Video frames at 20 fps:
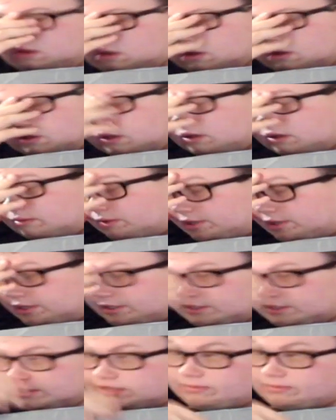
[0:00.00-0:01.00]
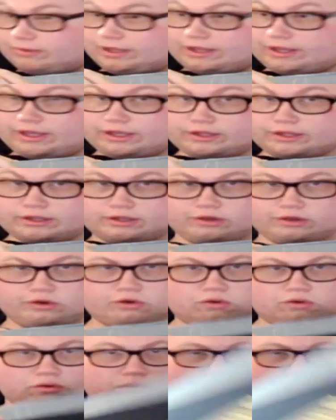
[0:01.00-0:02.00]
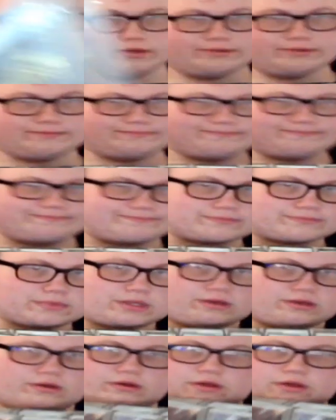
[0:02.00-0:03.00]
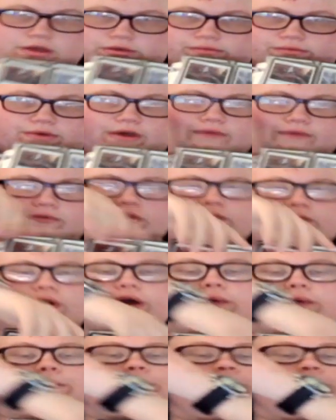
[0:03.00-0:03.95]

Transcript: Oh my goodness, I'm lightheaded. Whew! Okay, we have our white.